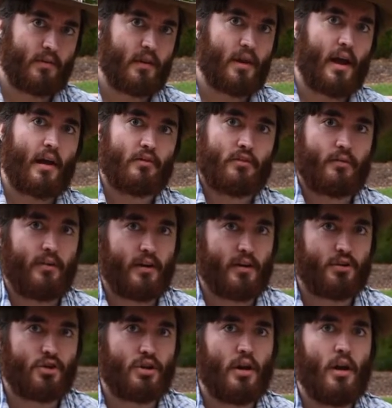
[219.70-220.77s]
cask
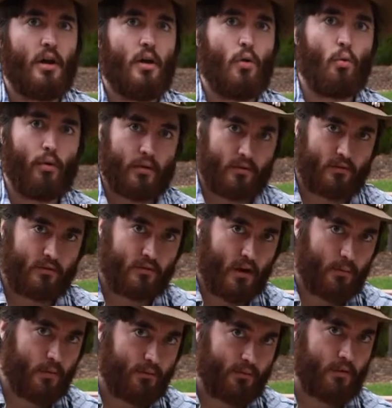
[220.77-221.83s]
finish with
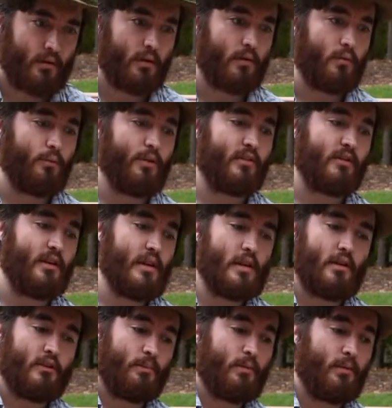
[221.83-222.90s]
some of the whiskey
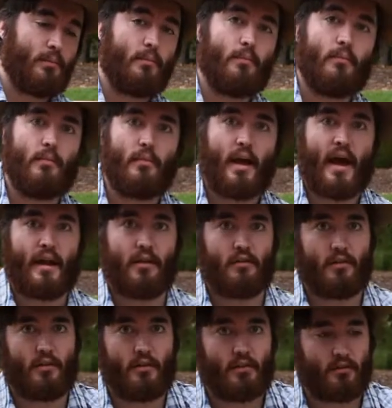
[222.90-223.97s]
that's been
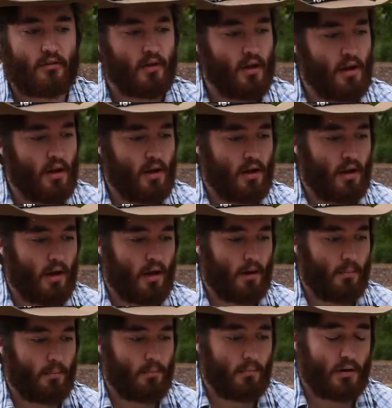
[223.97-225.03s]
added to this.
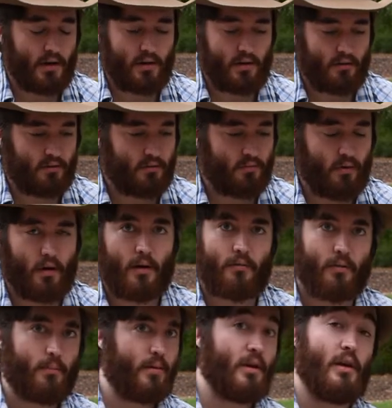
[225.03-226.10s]
But it is far
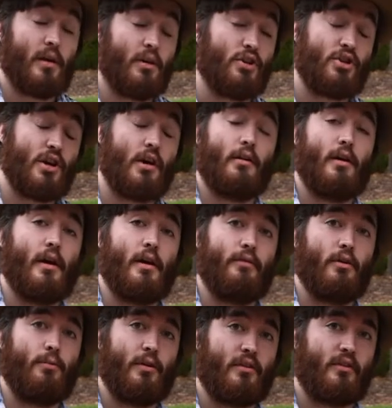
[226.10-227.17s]
from being a sherry
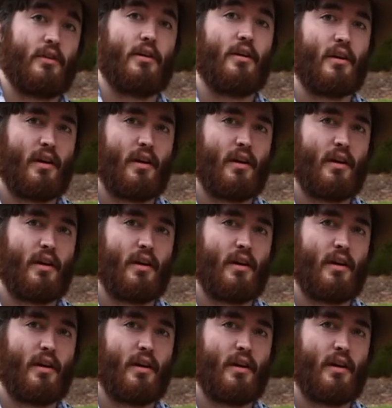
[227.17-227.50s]
heavy whiskey.